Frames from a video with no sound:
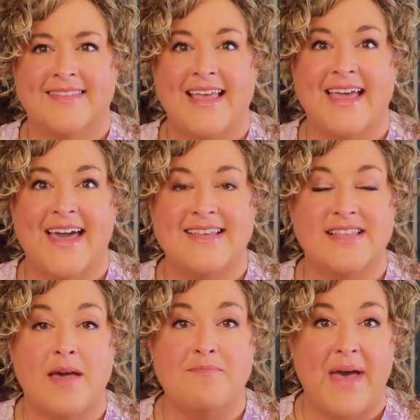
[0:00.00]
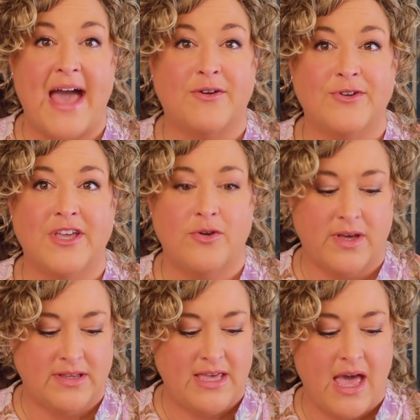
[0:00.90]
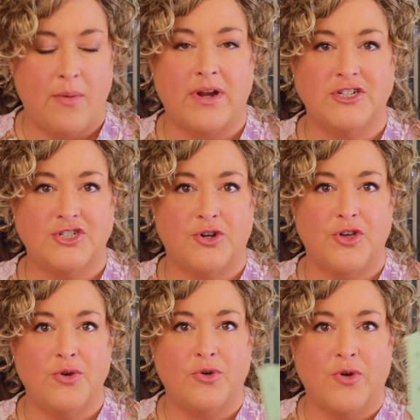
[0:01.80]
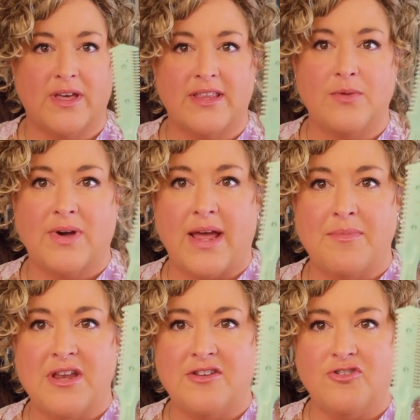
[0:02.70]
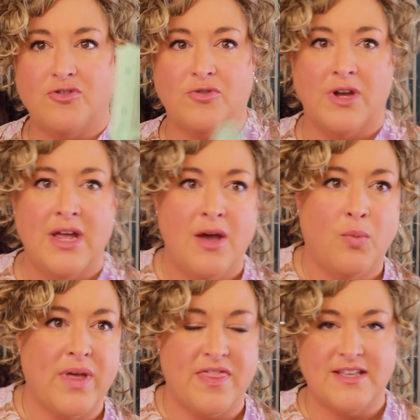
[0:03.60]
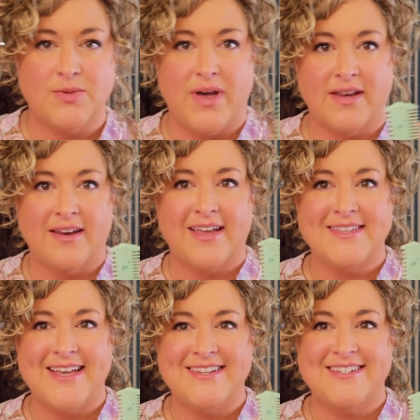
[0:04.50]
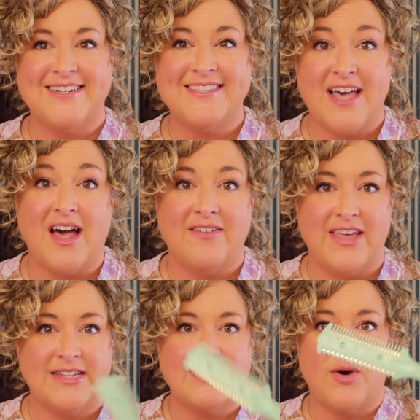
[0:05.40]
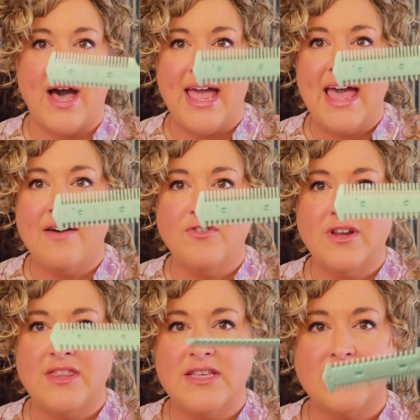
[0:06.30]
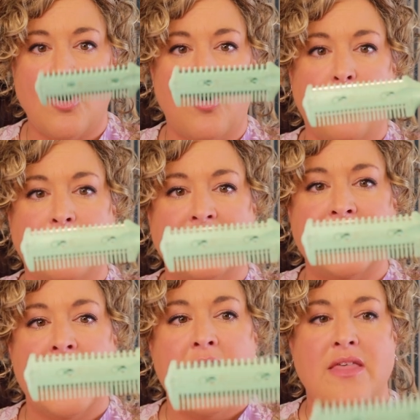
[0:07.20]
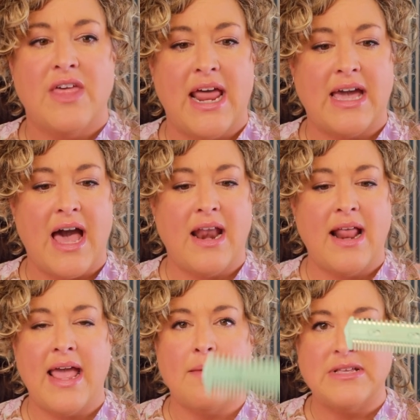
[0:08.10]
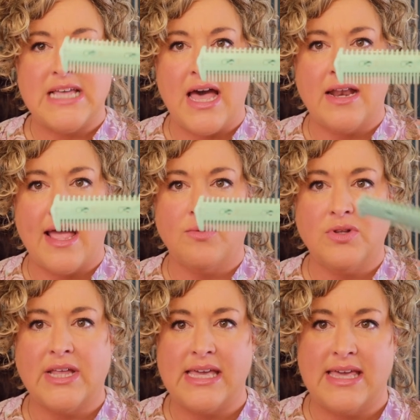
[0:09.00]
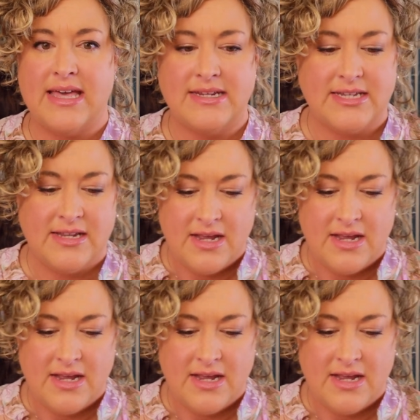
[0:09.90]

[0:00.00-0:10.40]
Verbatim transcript: Hey guys, I'm back really quickly. I wanna show you quickly what I'm gonna do with this one because I just thought of it. So I have one of these combs that I got on Amazon. I will link it.